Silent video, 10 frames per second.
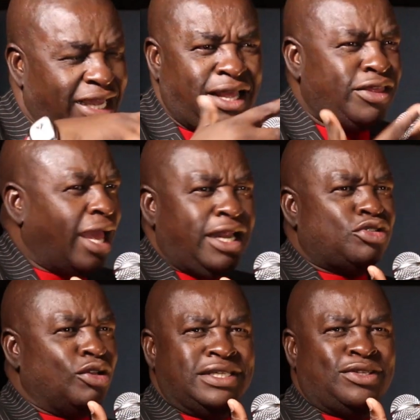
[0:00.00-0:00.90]
And I
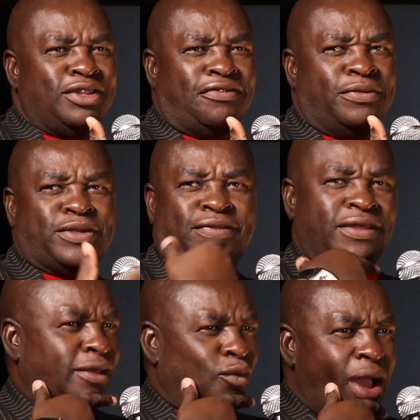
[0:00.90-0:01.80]
saw this thing on the flip chart. I'm
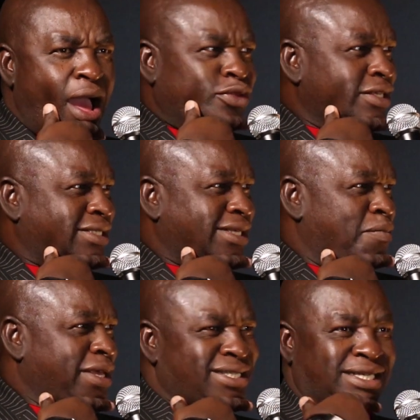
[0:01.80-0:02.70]
thinking, wow, this is
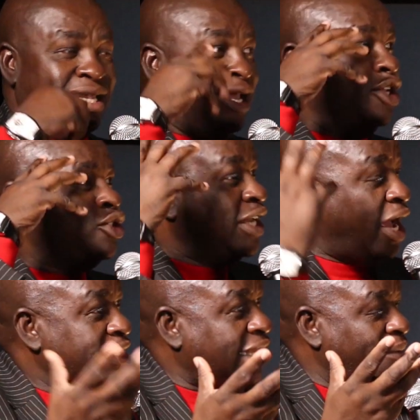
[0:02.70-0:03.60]
amazing. So
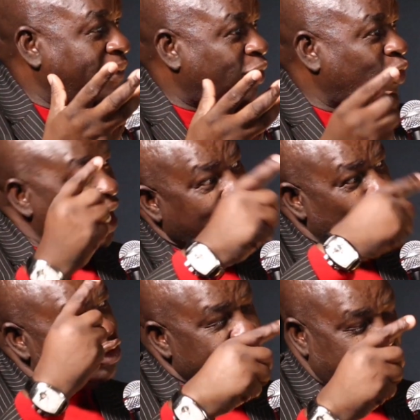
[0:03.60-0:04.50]
now I came back, I
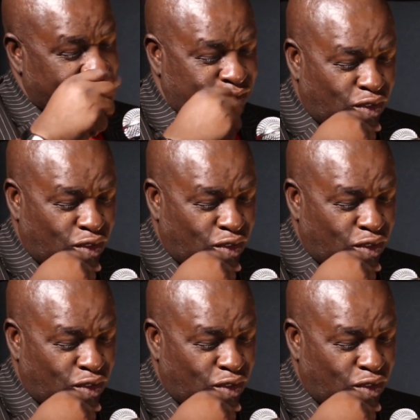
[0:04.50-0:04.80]
wrote this thing.